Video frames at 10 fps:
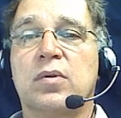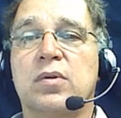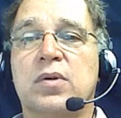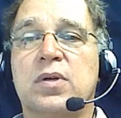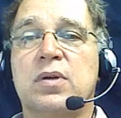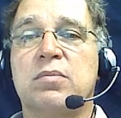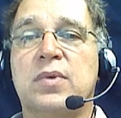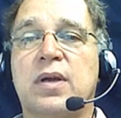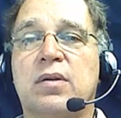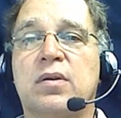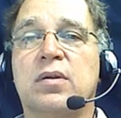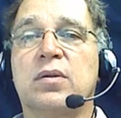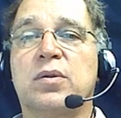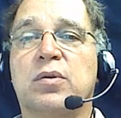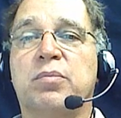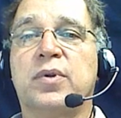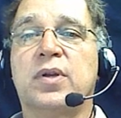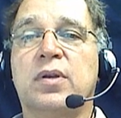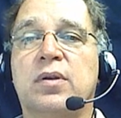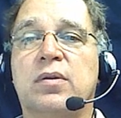I'll come down here a little
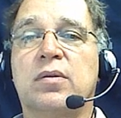bit.